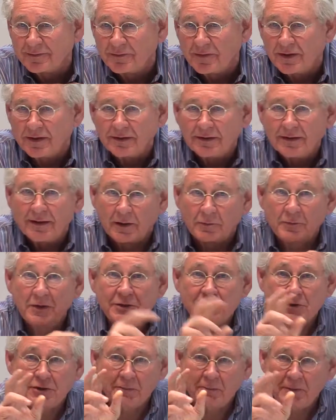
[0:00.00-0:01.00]
Right? A
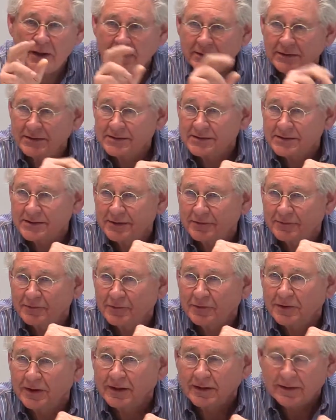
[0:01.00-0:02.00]
rich dependency, if
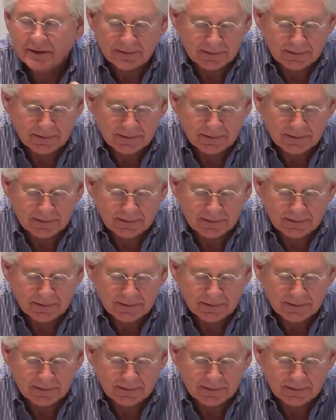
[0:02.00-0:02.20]
you like.